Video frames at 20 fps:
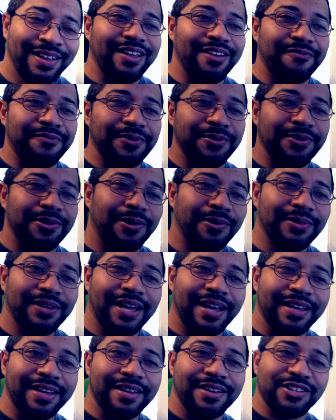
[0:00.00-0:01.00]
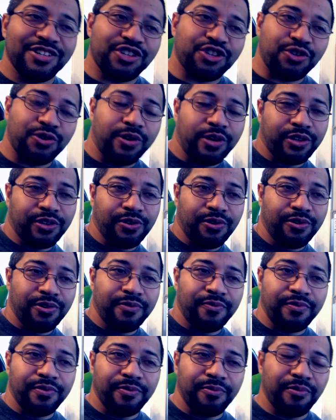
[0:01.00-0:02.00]
if you don't like an instructor
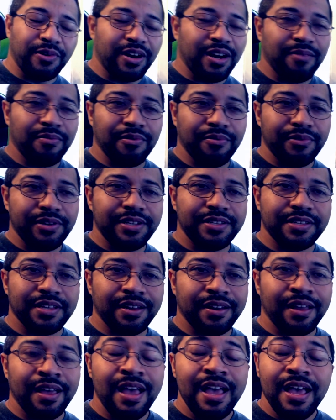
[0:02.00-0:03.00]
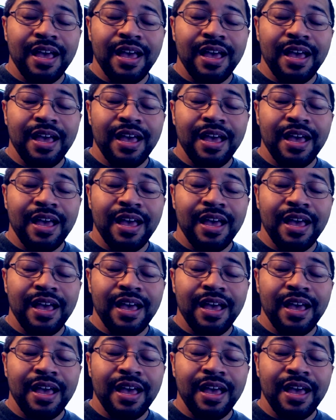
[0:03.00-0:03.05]
for whatever reason